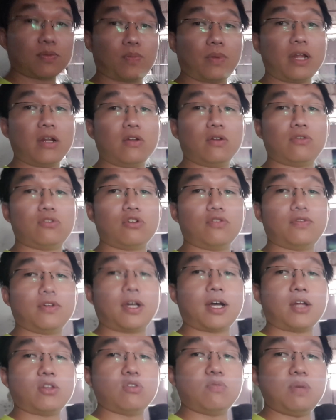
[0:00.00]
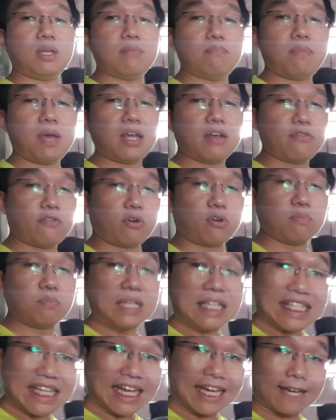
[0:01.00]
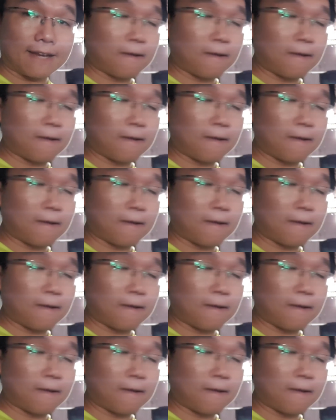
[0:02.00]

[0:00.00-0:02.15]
planning to drove the car to meet Bing for a meeting,